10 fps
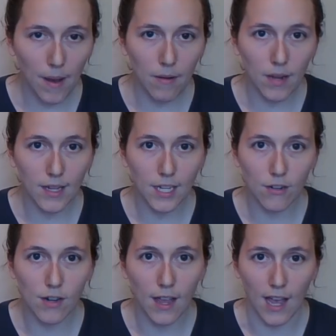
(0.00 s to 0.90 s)
about a
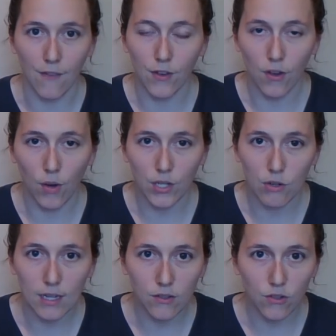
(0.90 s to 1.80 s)
year and a half ago. I
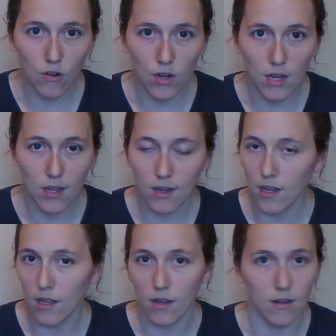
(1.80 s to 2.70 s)
tried starting it,
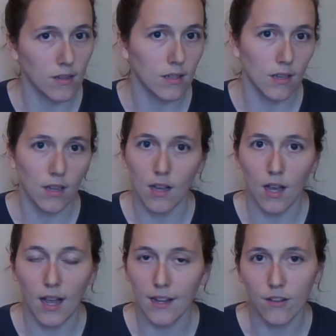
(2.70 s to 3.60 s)
and
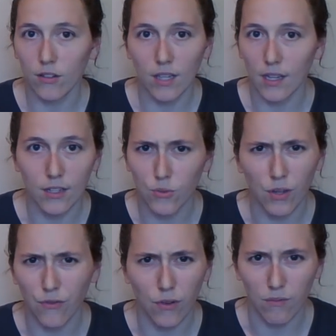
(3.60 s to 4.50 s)
I couldn't get into
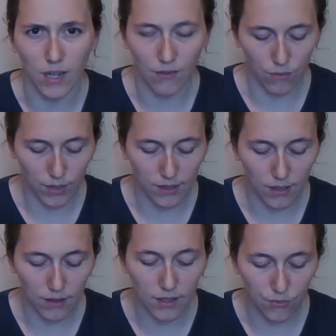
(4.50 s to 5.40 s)
it for whatever
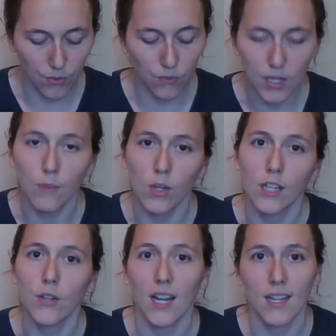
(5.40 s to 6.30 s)
reason. And this one time when
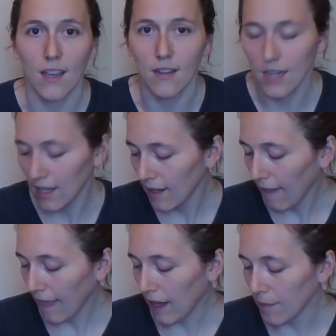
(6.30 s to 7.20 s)
I tried again,
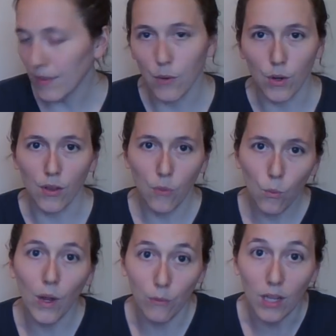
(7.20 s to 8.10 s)
it
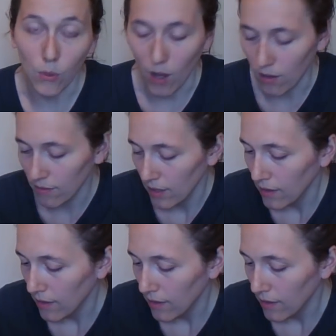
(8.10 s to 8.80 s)
went really well.